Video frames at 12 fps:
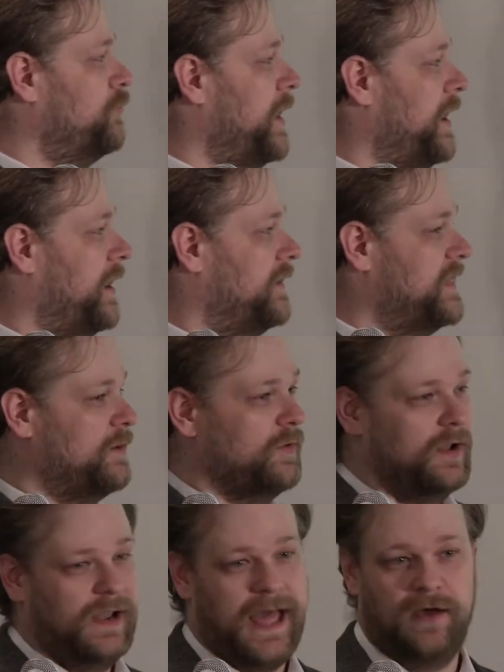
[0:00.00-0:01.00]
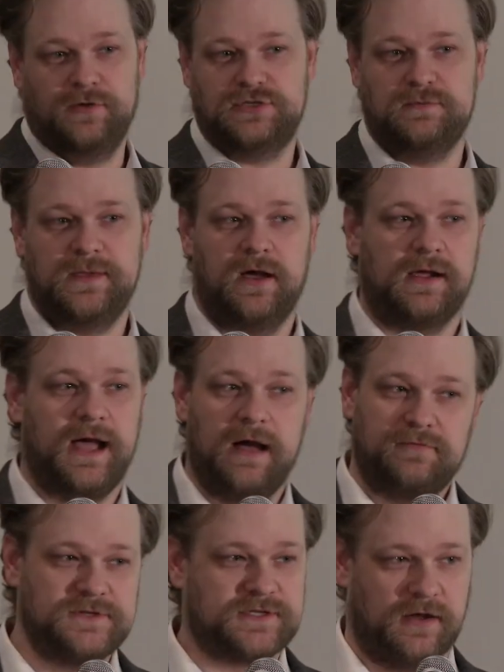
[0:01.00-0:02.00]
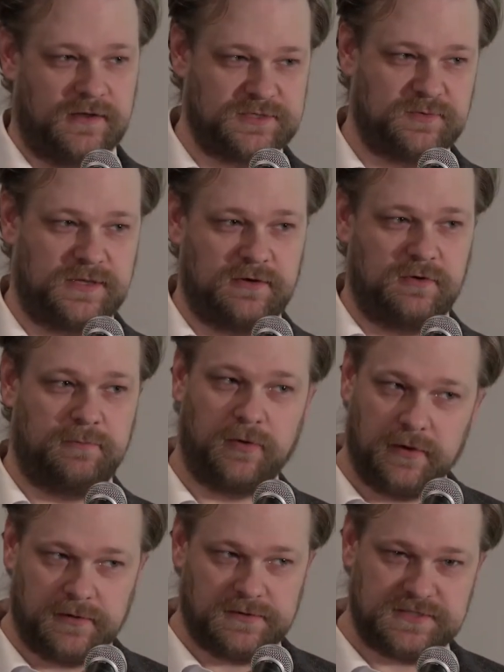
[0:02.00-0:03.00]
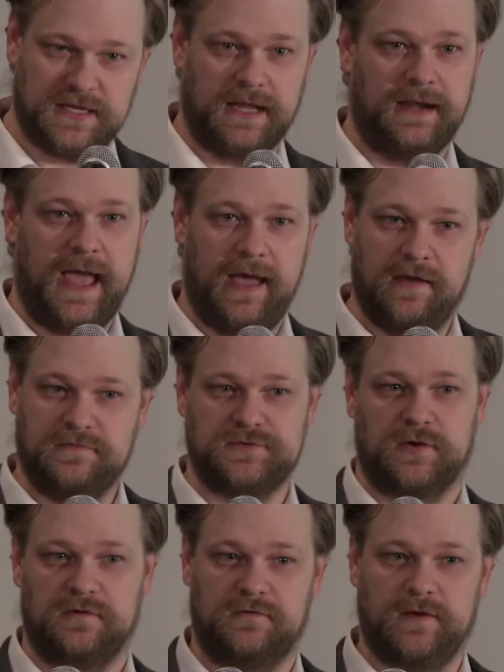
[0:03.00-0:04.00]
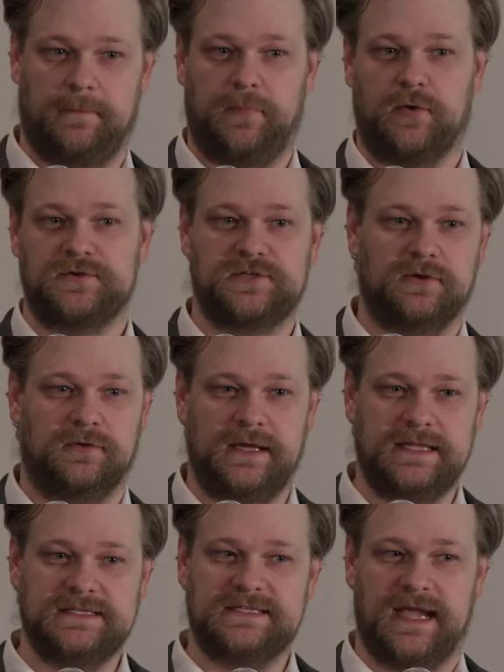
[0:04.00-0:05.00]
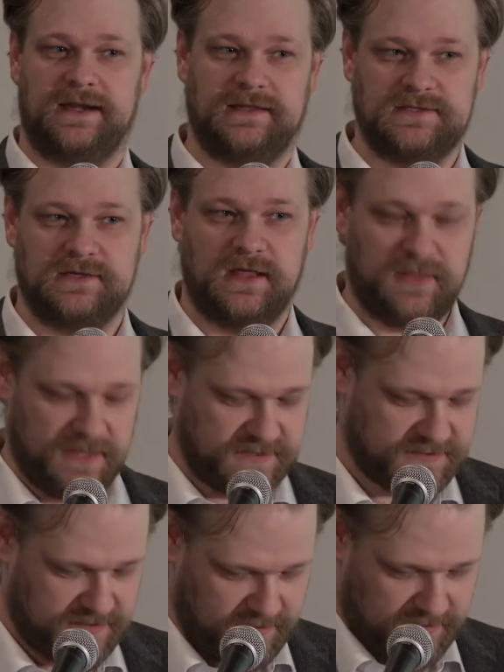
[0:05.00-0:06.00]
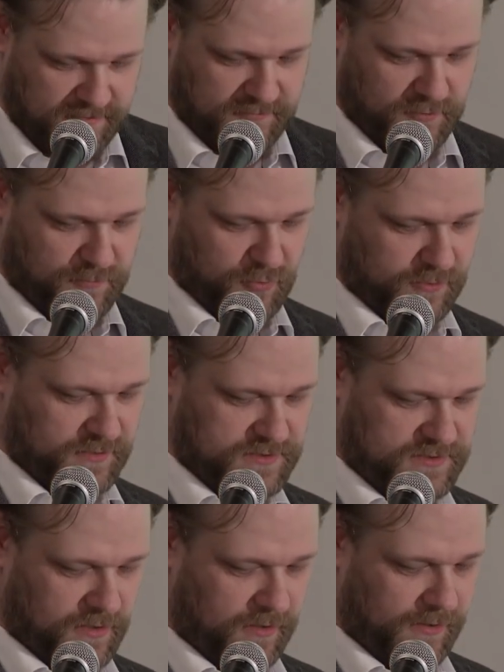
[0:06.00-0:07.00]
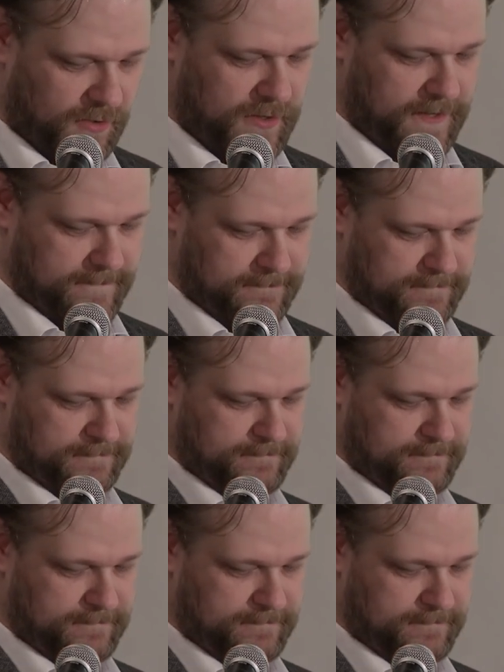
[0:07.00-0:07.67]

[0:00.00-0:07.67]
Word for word: where they will allow you to be on conference calls with their reporters and have sort of a personal insight into the things that their reporters are learning.